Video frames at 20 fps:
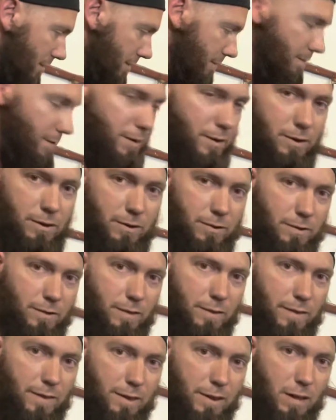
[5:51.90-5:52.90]
even though,
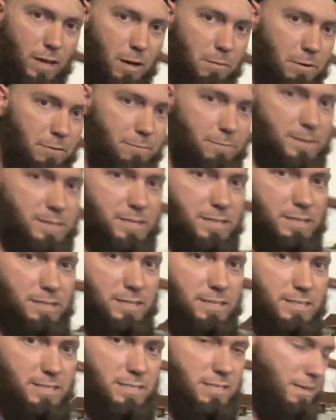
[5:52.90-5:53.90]
I mean, physically
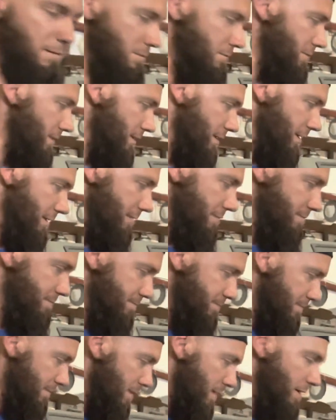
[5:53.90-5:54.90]
it seems fucking
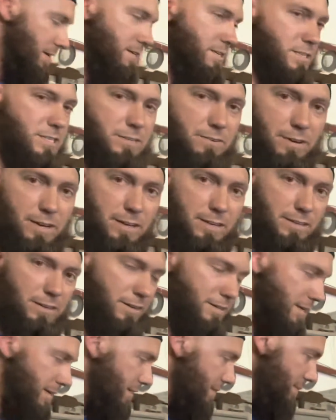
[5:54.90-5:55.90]
straight and
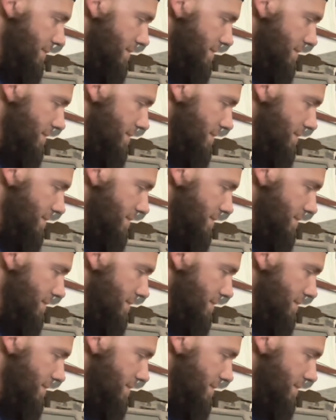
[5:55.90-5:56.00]
all that good